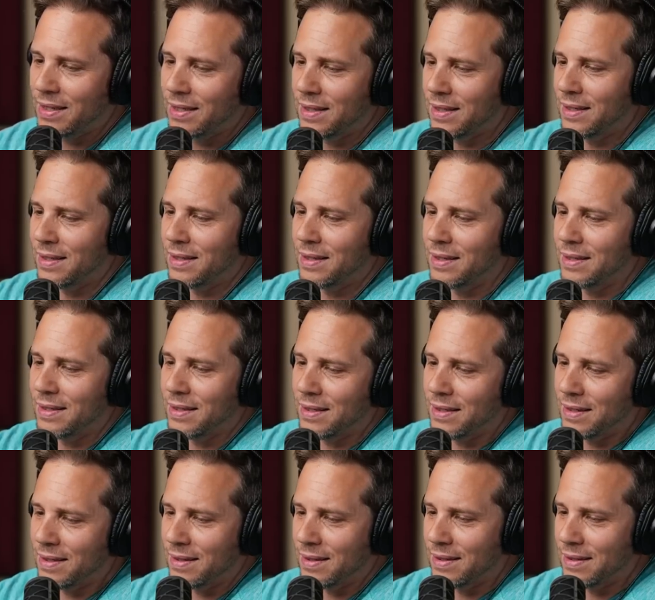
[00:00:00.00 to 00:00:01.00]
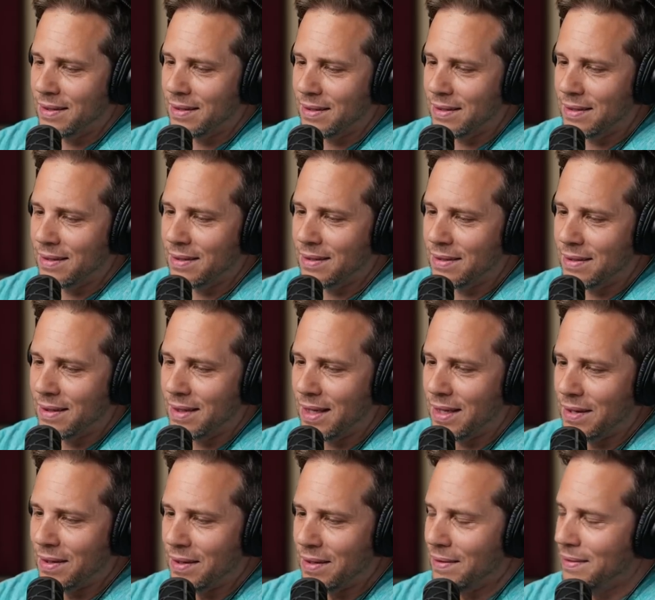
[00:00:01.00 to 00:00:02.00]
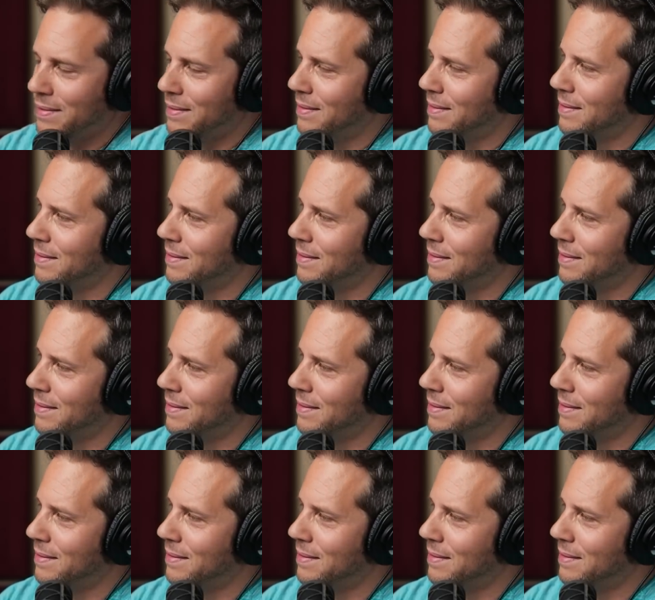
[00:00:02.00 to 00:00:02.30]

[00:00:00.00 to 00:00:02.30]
well, I don't know